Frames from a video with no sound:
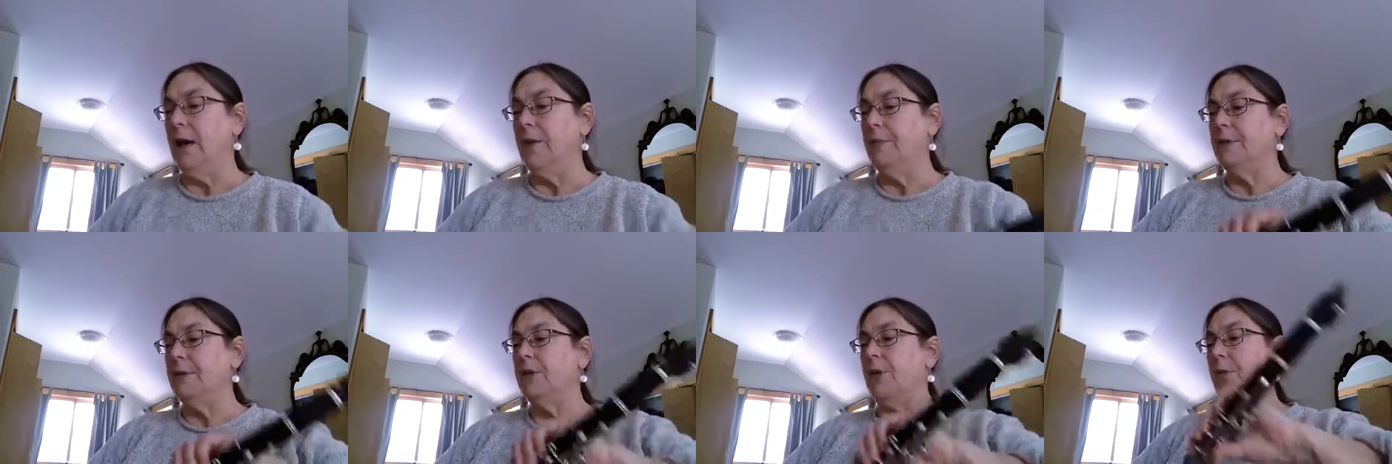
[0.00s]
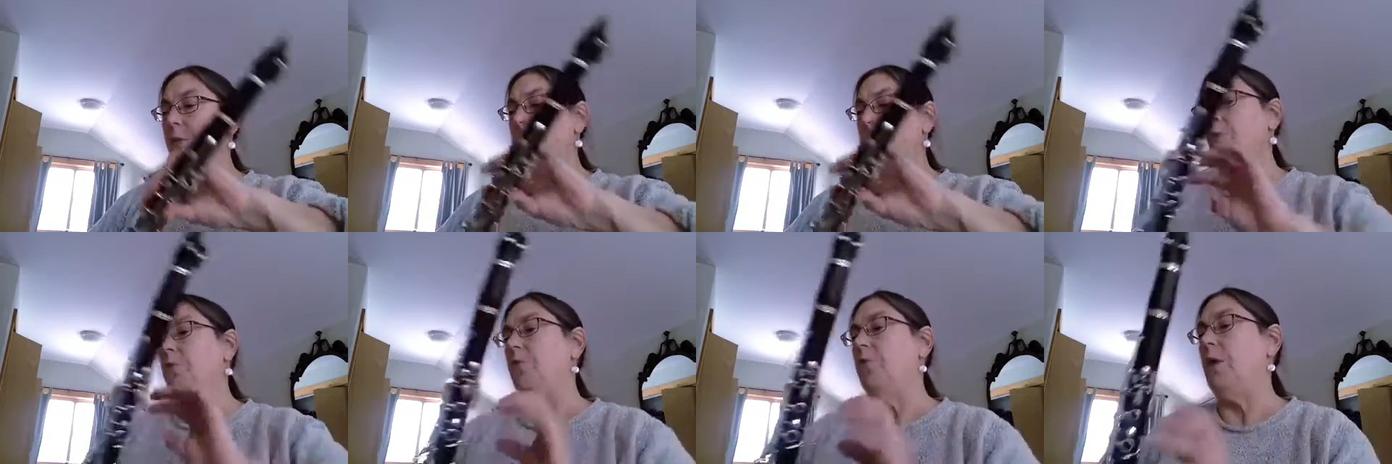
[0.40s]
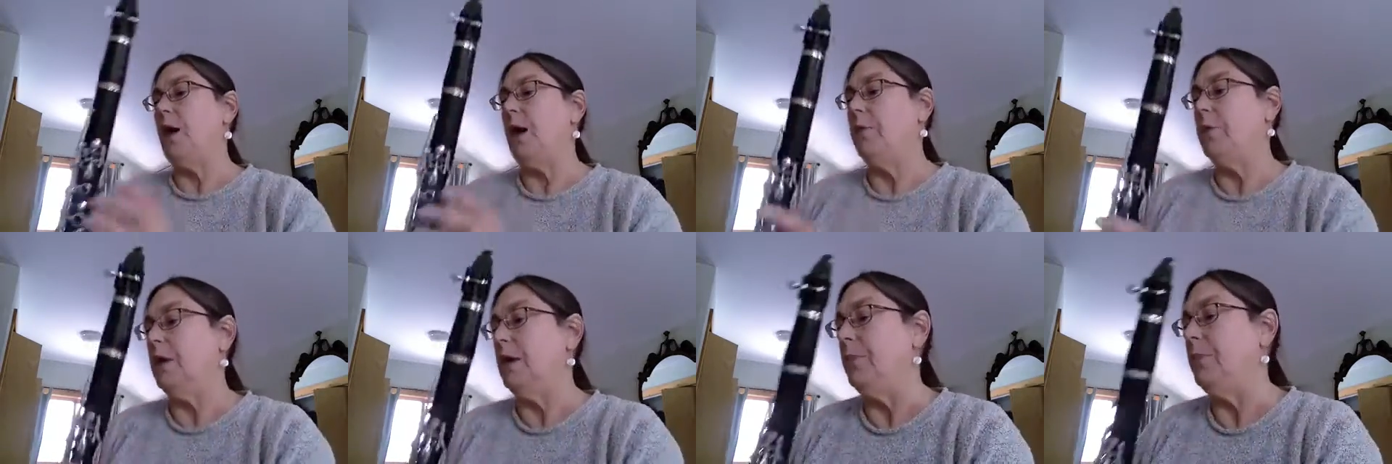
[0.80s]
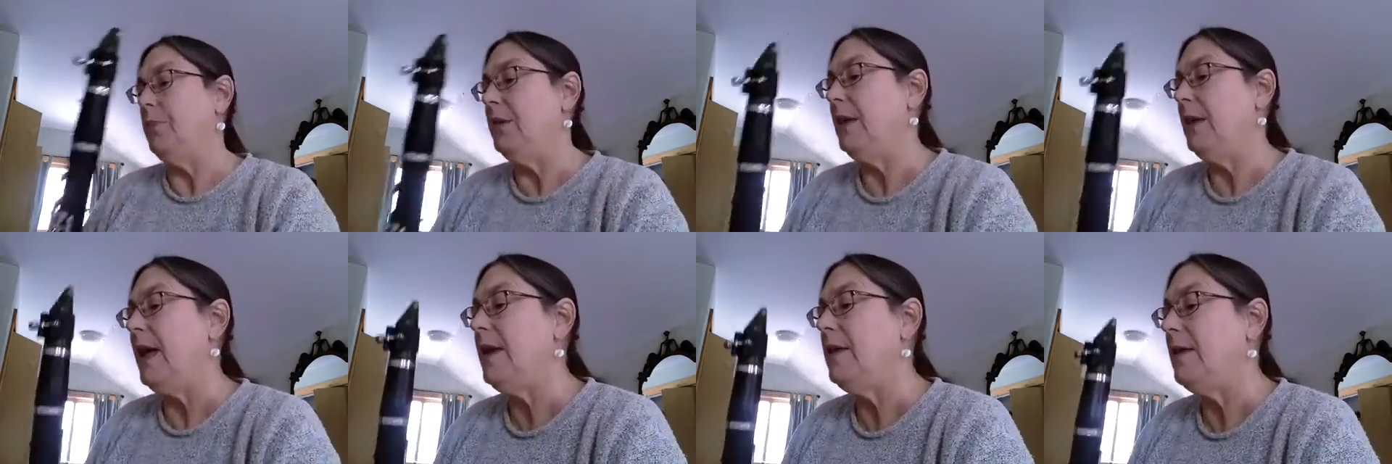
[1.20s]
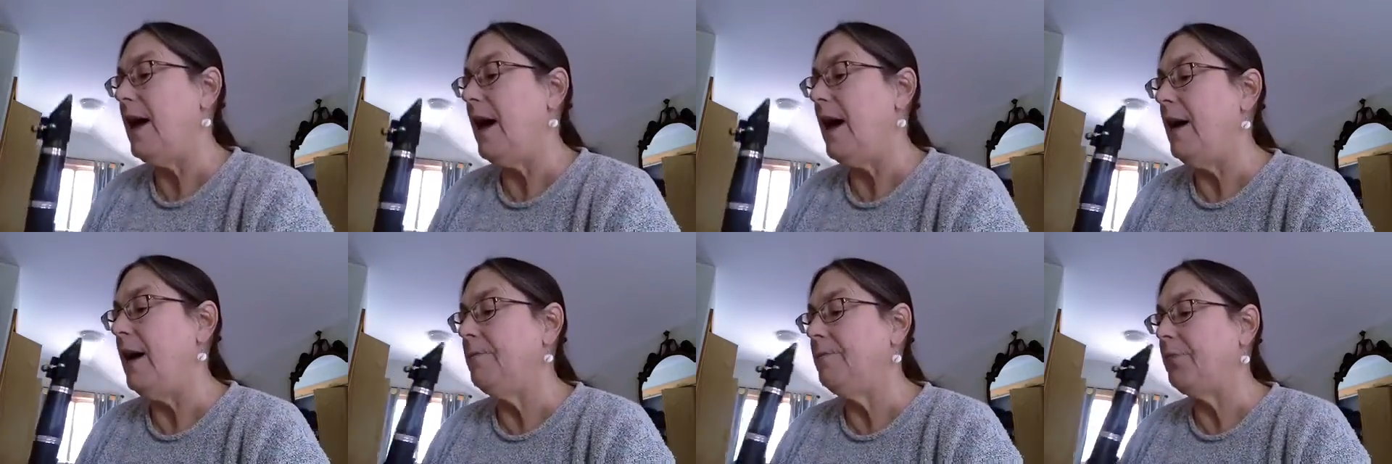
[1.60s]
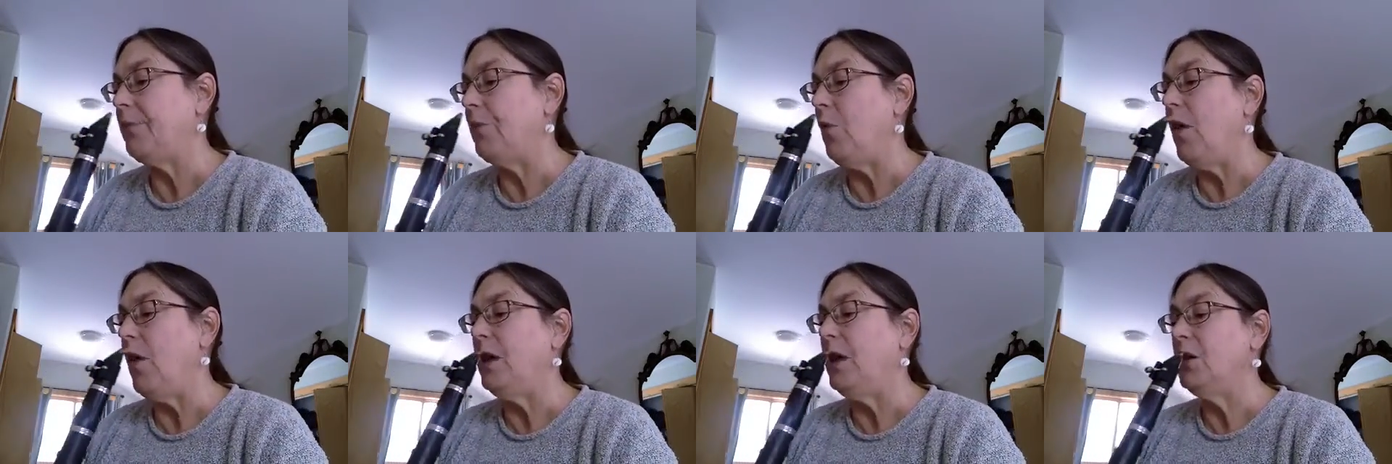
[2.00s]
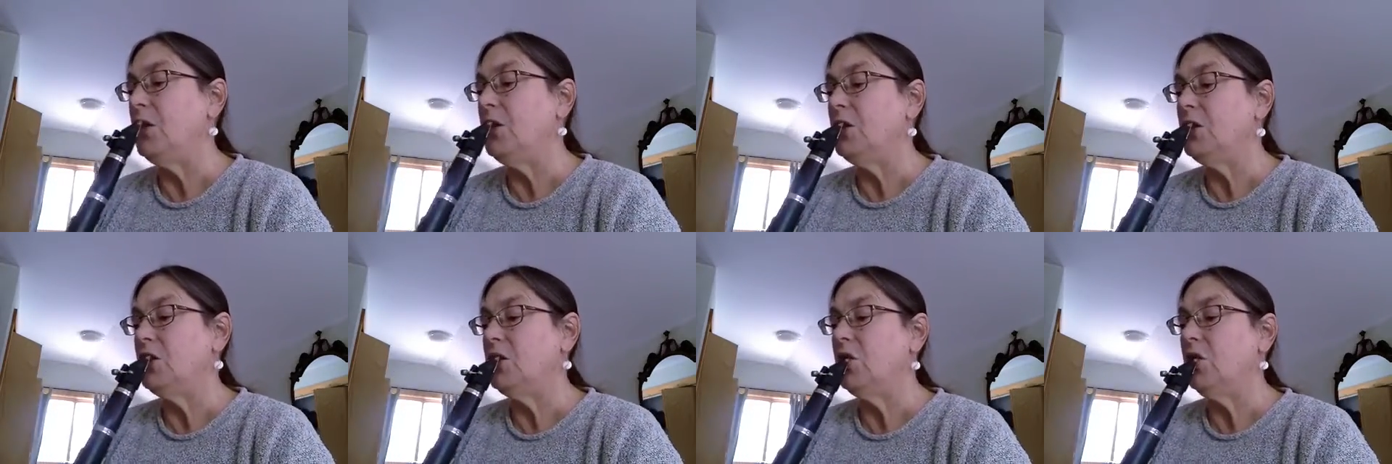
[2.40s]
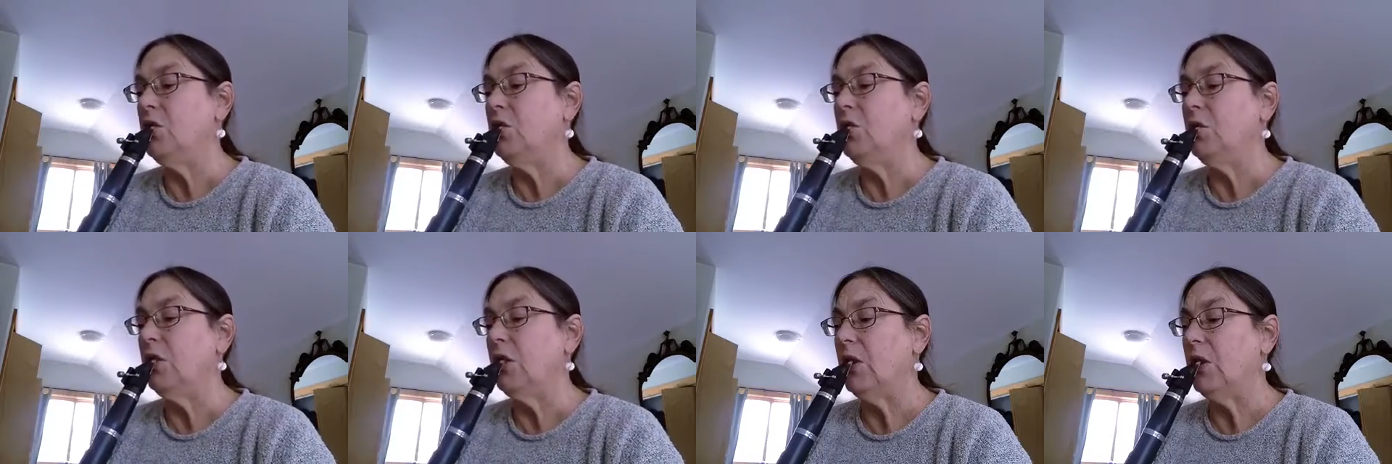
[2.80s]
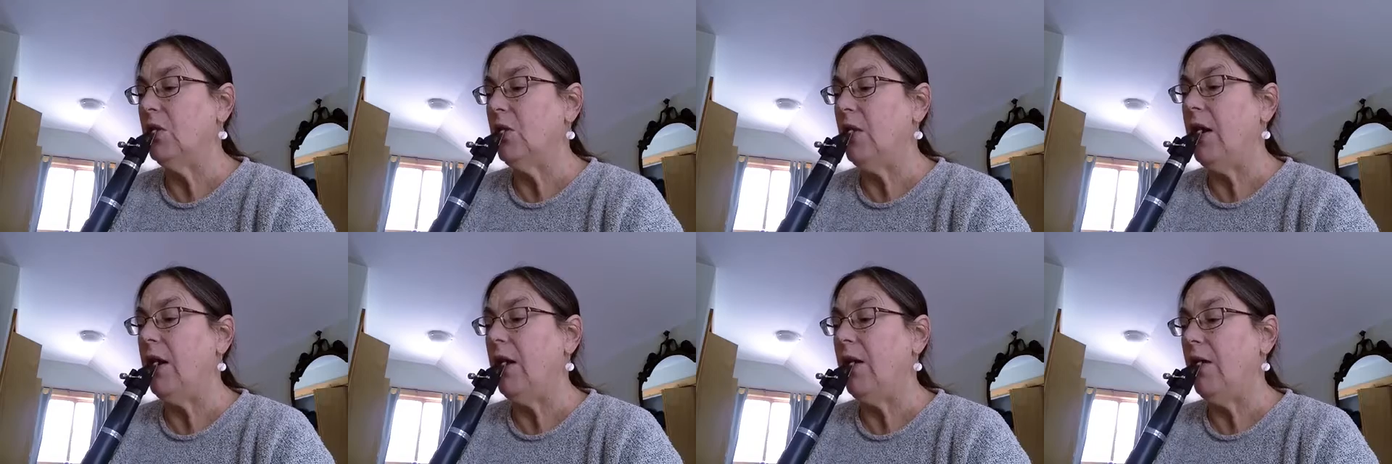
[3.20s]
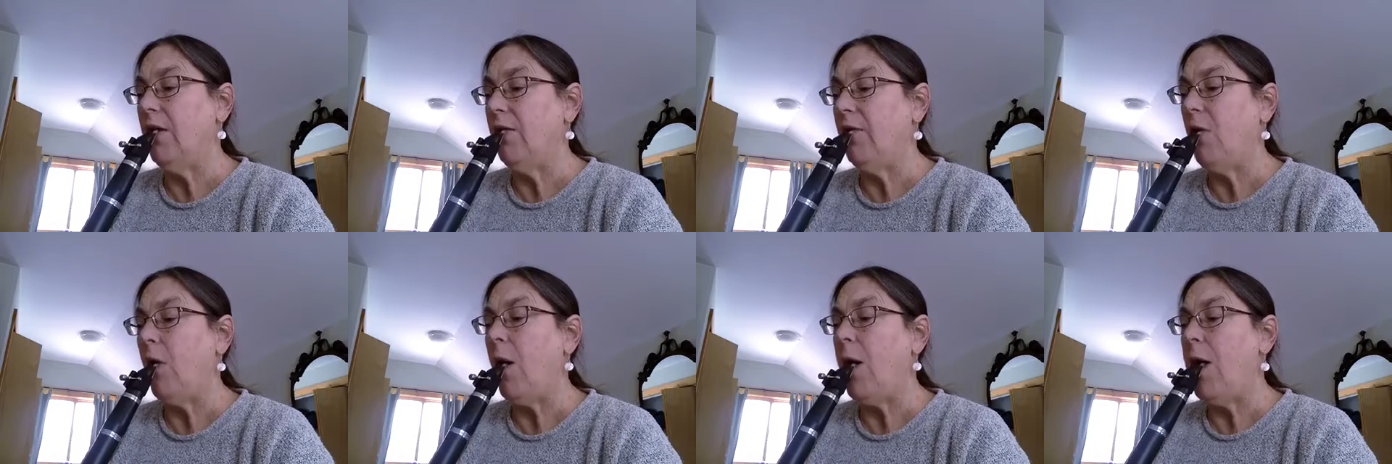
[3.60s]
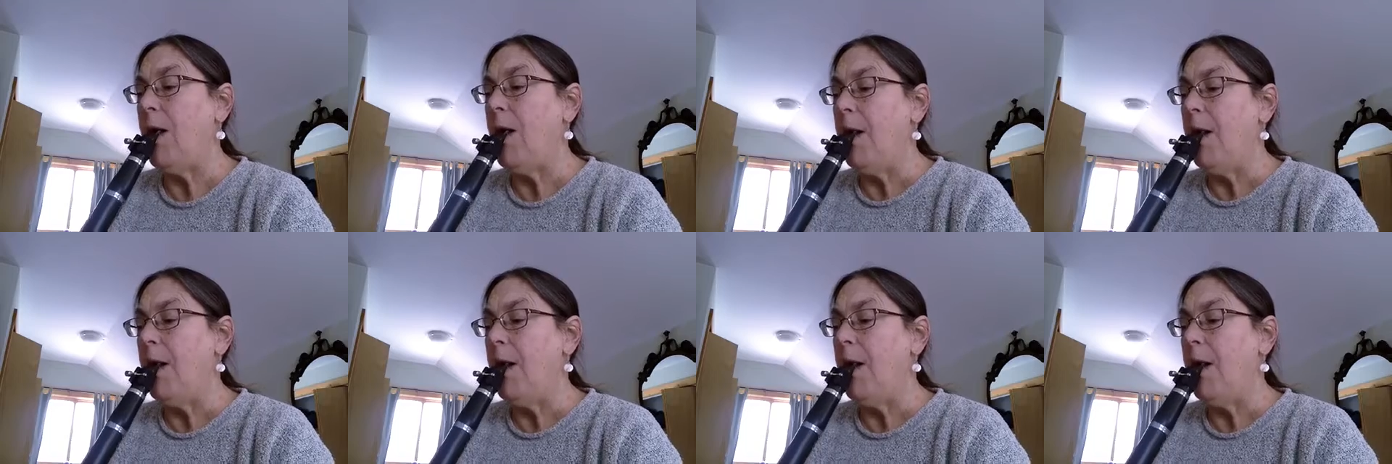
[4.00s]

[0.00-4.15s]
So I'm going to play that. 1, 2, 3, 4.